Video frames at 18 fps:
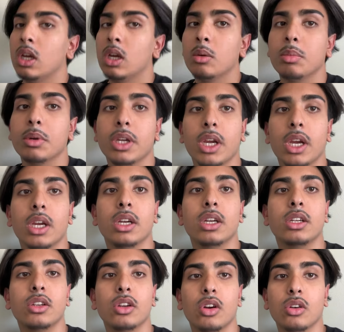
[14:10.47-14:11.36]
But yeah,
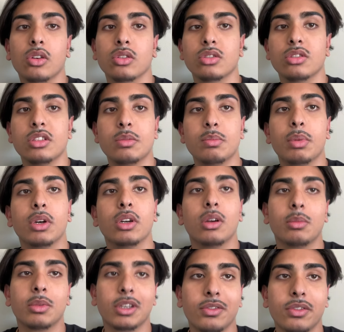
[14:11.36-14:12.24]
i all gonna see, but I'm
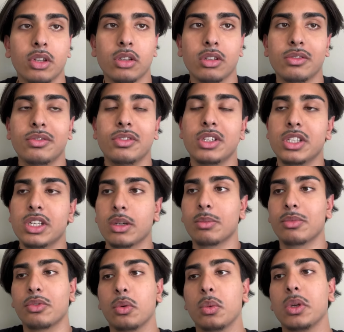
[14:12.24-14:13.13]
gonna give you a little fit check
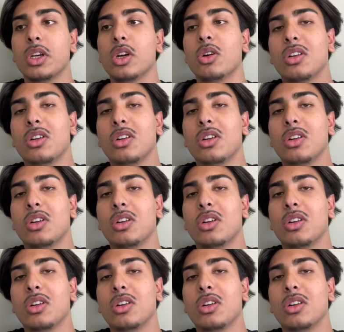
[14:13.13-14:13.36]
before we go.